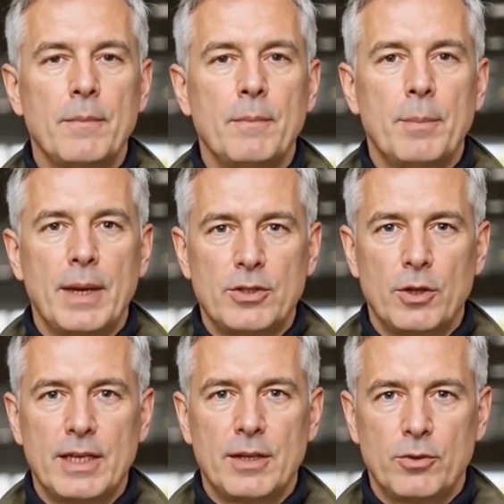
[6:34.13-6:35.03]
Based
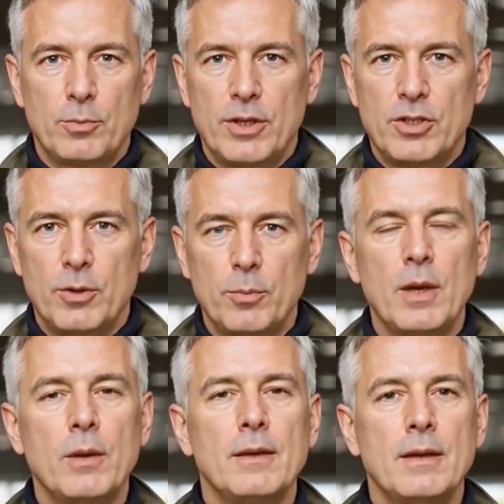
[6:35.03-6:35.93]
on the information
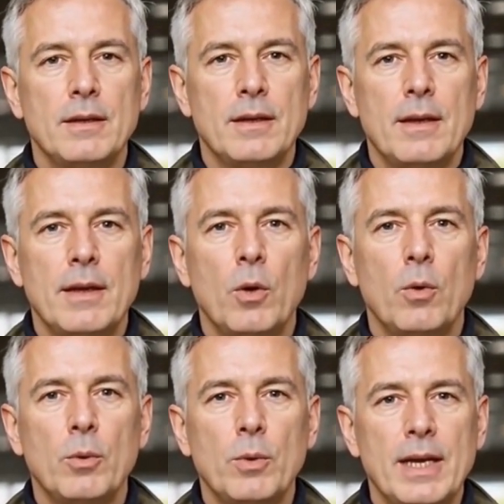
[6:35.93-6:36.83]
above, the
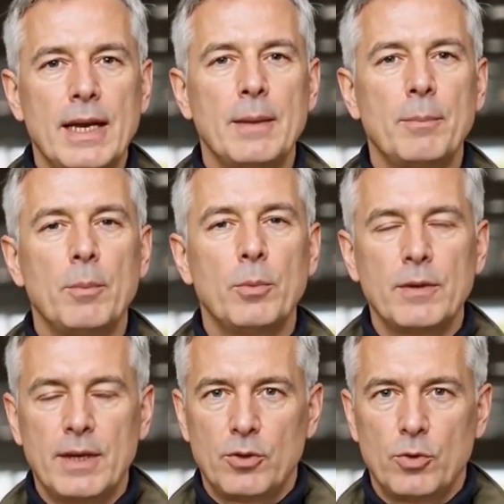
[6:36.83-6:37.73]
only way any member
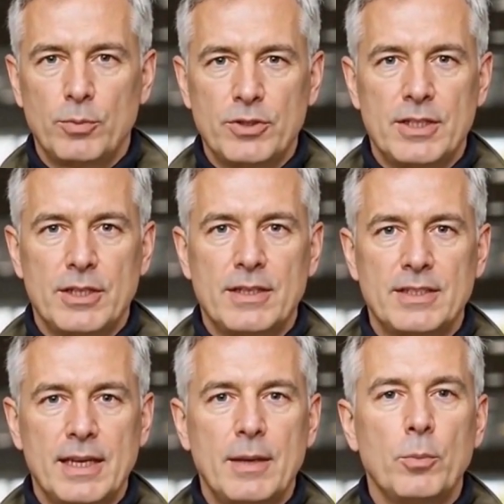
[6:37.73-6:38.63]
of that Group C is
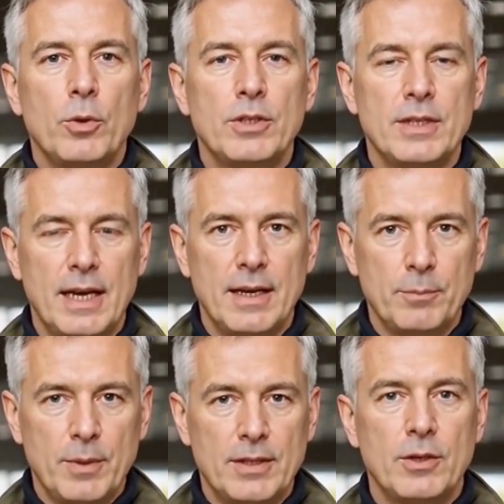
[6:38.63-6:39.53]
getting put to
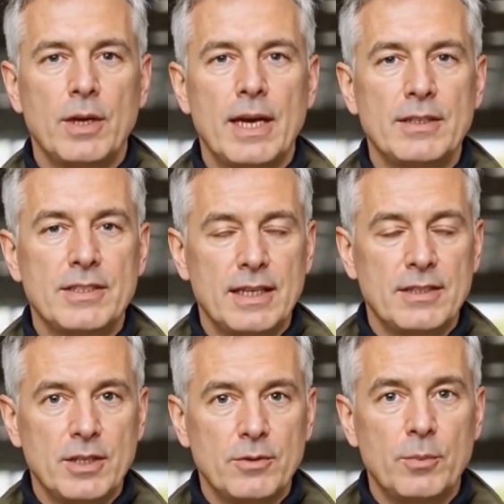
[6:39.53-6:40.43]
death by the United
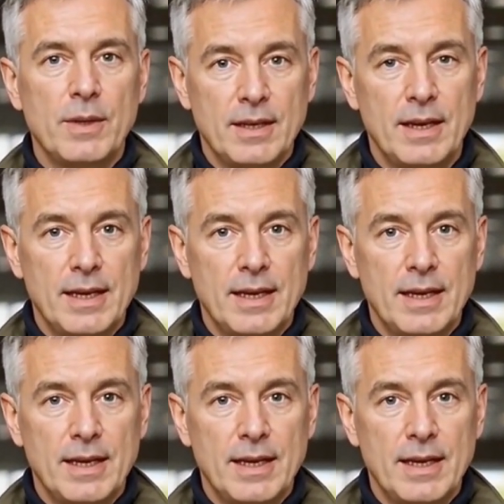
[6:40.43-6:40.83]
States government